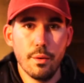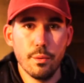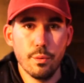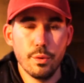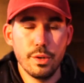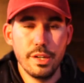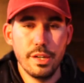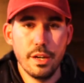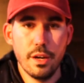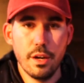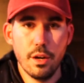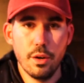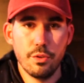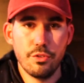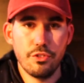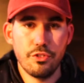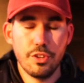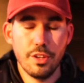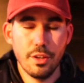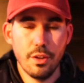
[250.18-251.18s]
Rio
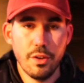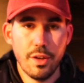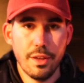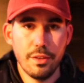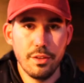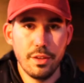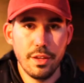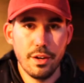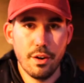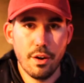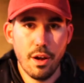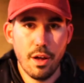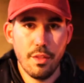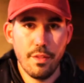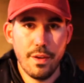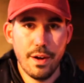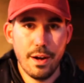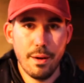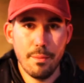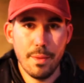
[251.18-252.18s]
steelhead leader
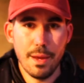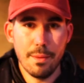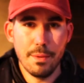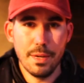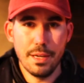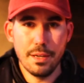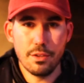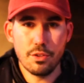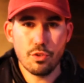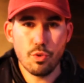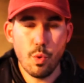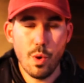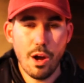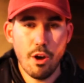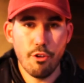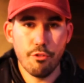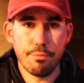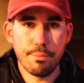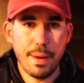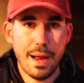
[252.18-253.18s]
on there, maybe
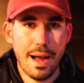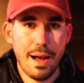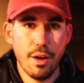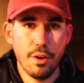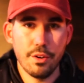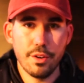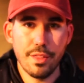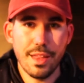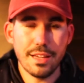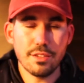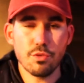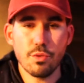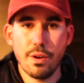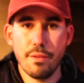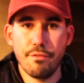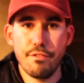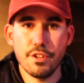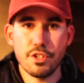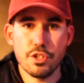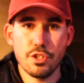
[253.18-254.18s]
12 pound. And that's where
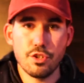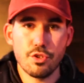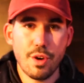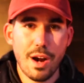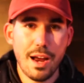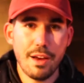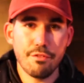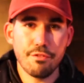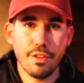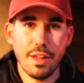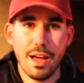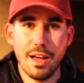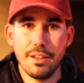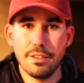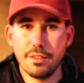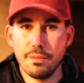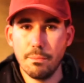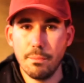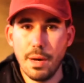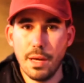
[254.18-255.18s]
I'm fishing dry
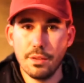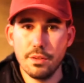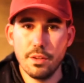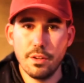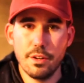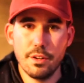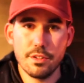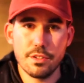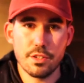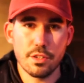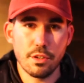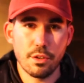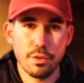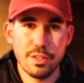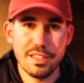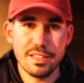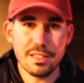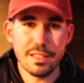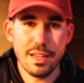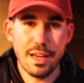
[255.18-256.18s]
flies and muddlers and
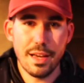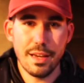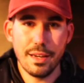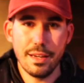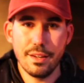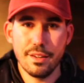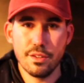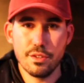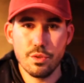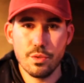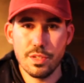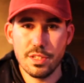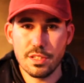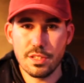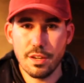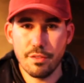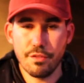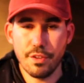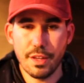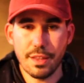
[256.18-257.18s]
grease lining and doing
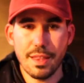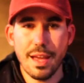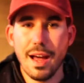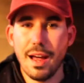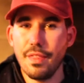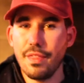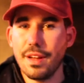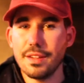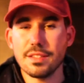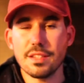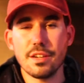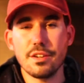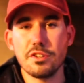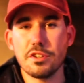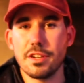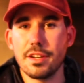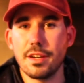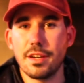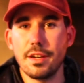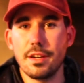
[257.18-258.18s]
stuff like that. And that's how
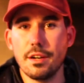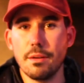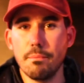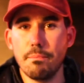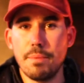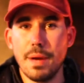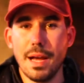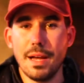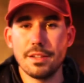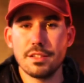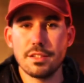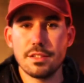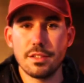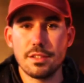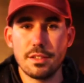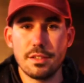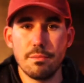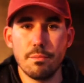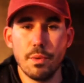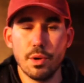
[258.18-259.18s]
you're going to get your best,
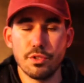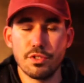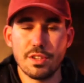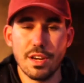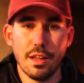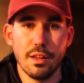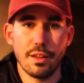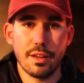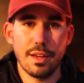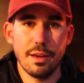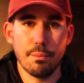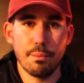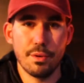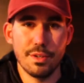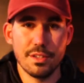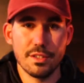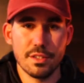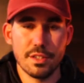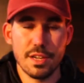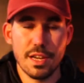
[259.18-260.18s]
most delicate
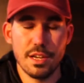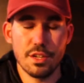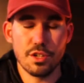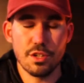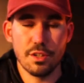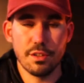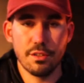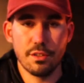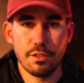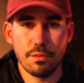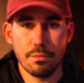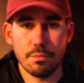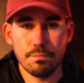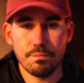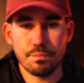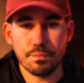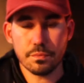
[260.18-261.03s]
presentations.